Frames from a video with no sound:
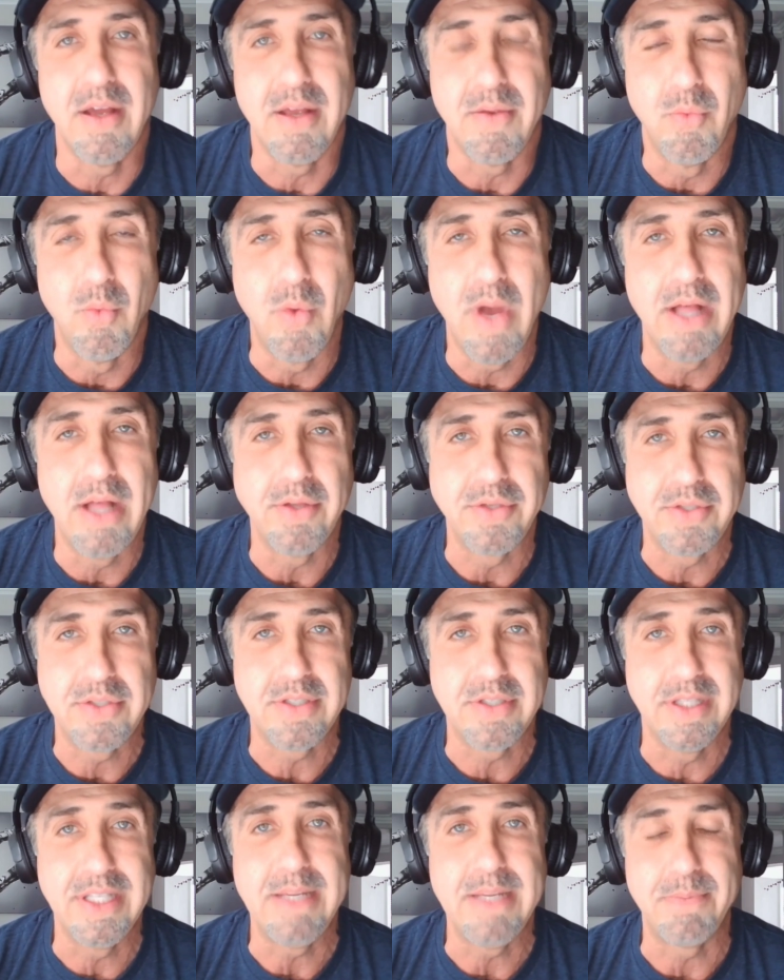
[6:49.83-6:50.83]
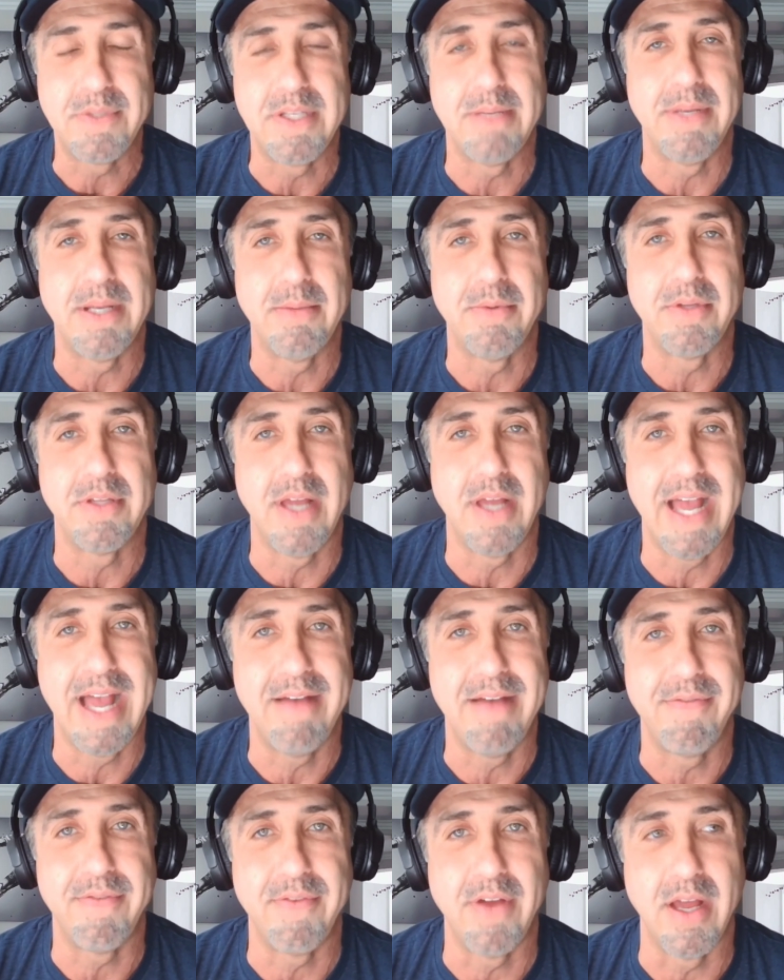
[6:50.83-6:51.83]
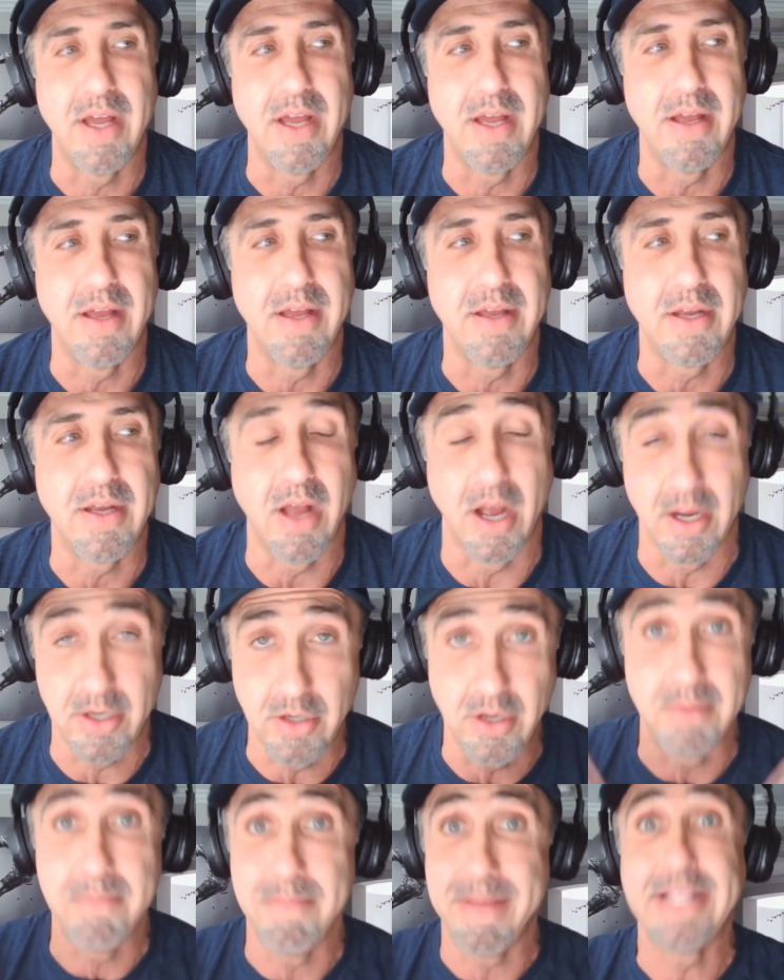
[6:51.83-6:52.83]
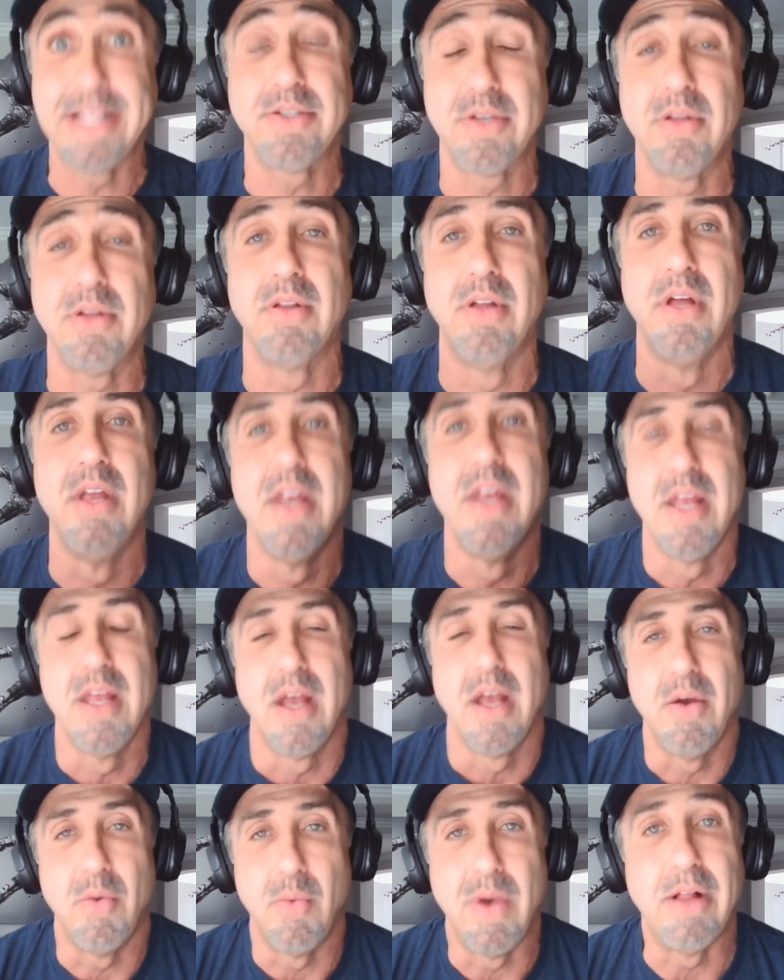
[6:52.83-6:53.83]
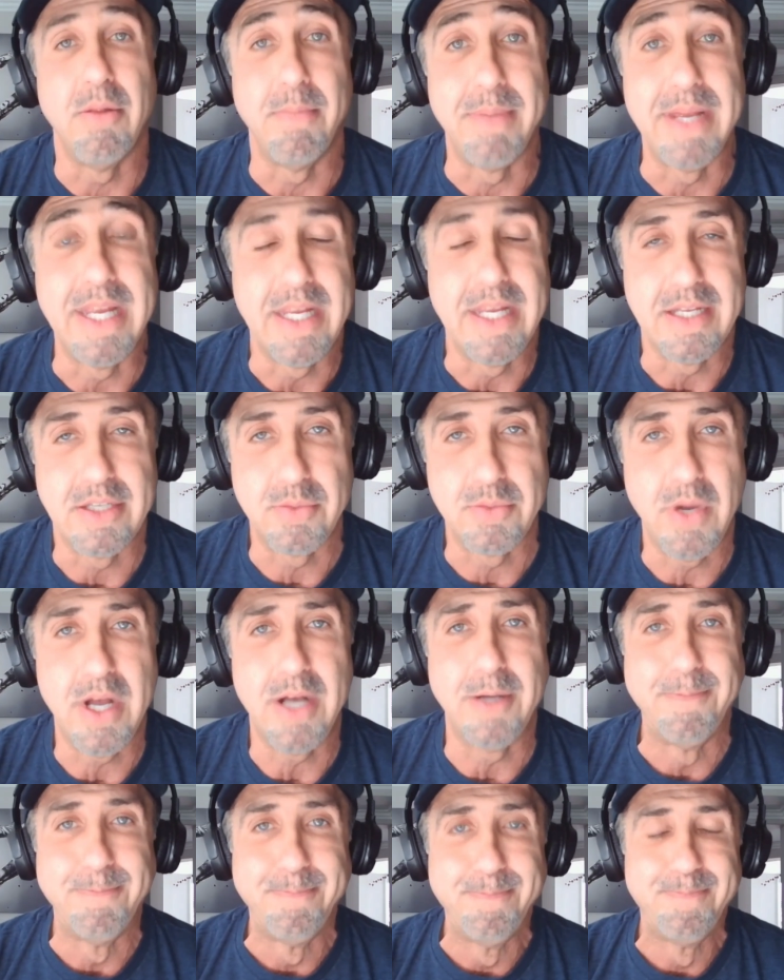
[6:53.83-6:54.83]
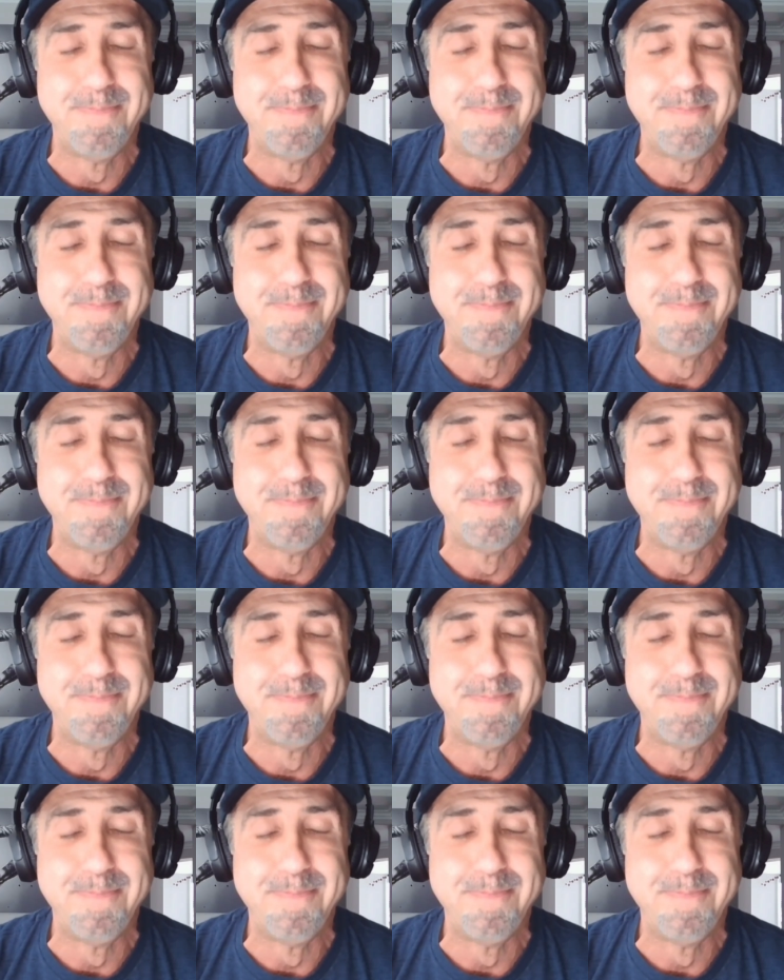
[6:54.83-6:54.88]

well sleep to be able to have a good mental well-being as well.